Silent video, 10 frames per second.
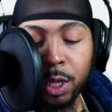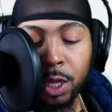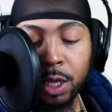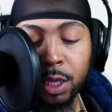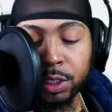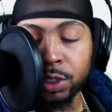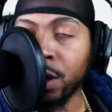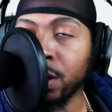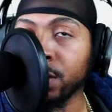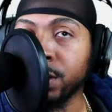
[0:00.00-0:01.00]
to
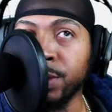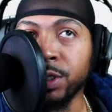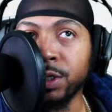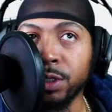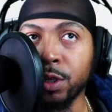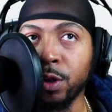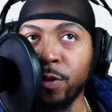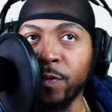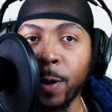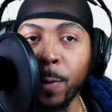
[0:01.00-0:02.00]
start this business so
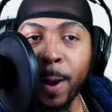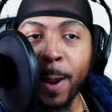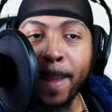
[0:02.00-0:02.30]
far, right?